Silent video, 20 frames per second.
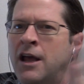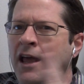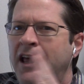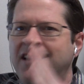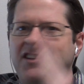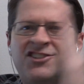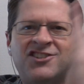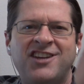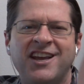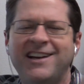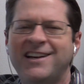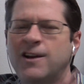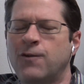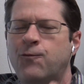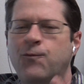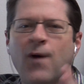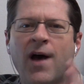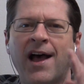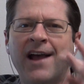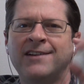it
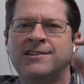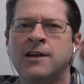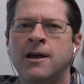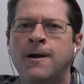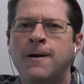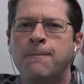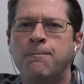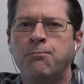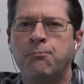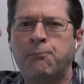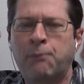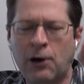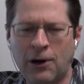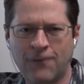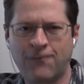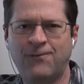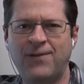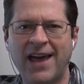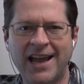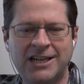signifies
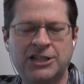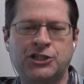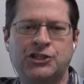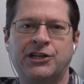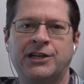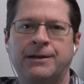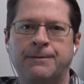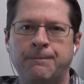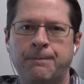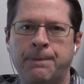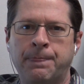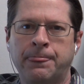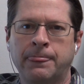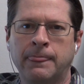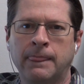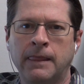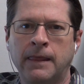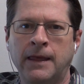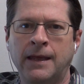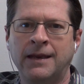perfection
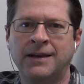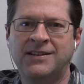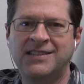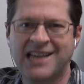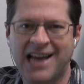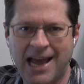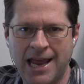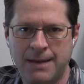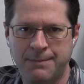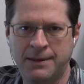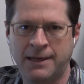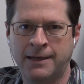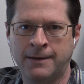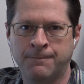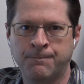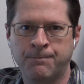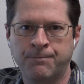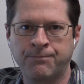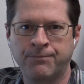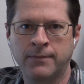and timing.
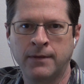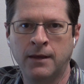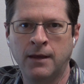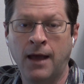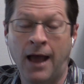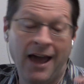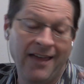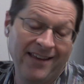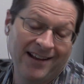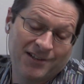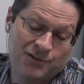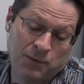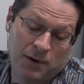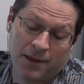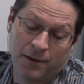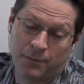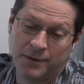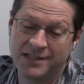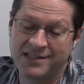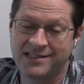I think it's one
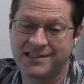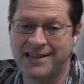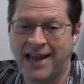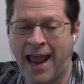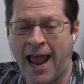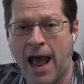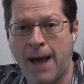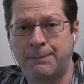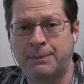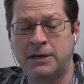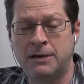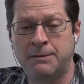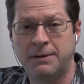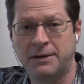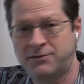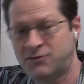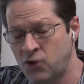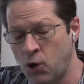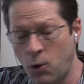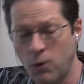of the reasons they happen. To be
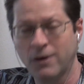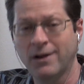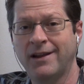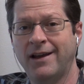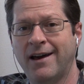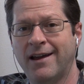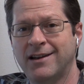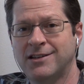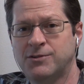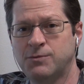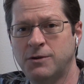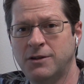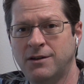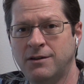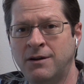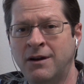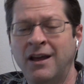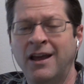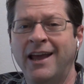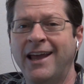totally honest with
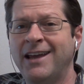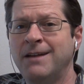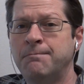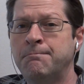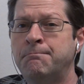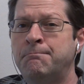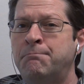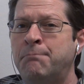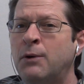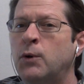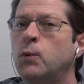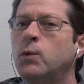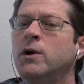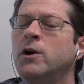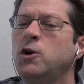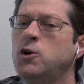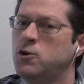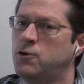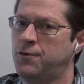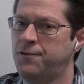you, it
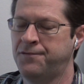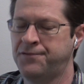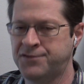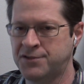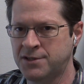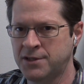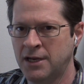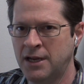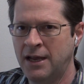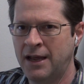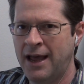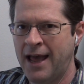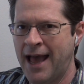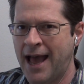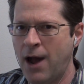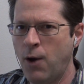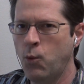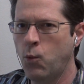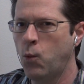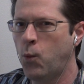proves
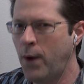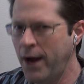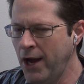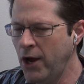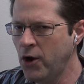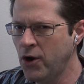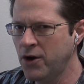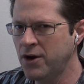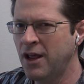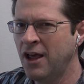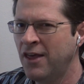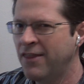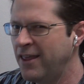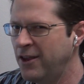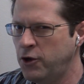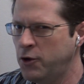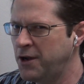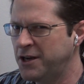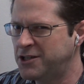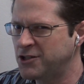how weird that
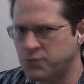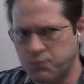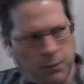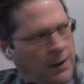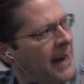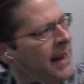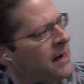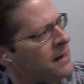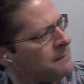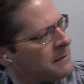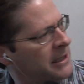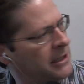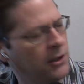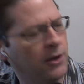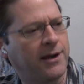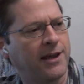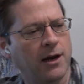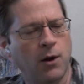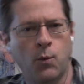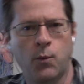you could just randomly
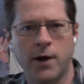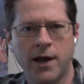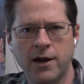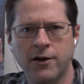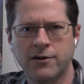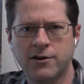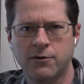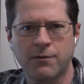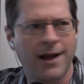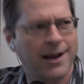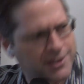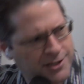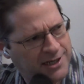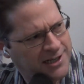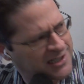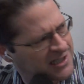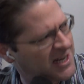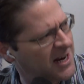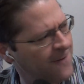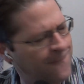look in a weird direction
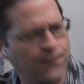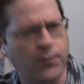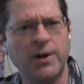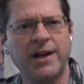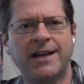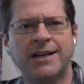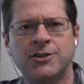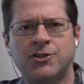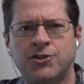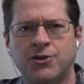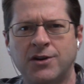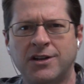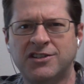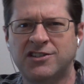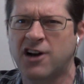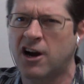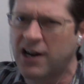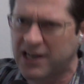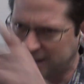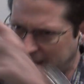and see a freaking shooting
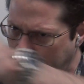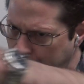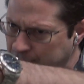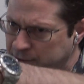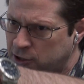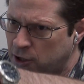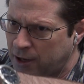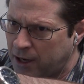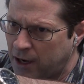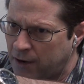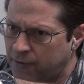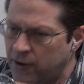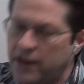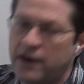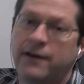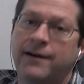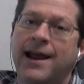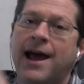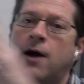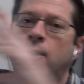star. Because I was looking over
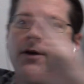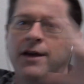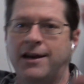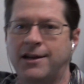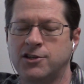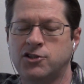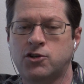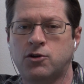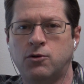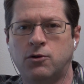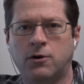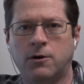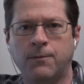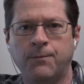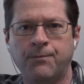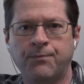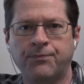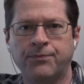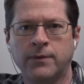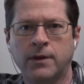there. Now, it is cool